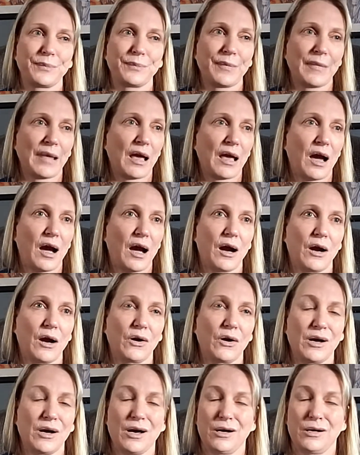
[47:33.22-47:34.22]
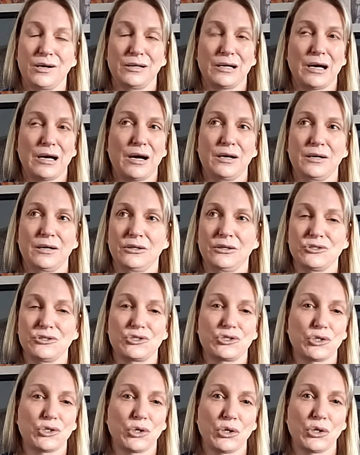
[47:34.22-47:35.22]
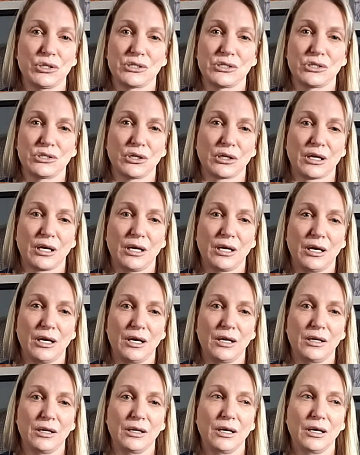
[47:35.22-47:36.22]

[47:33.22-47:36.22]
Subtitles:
Our insurance took a hit.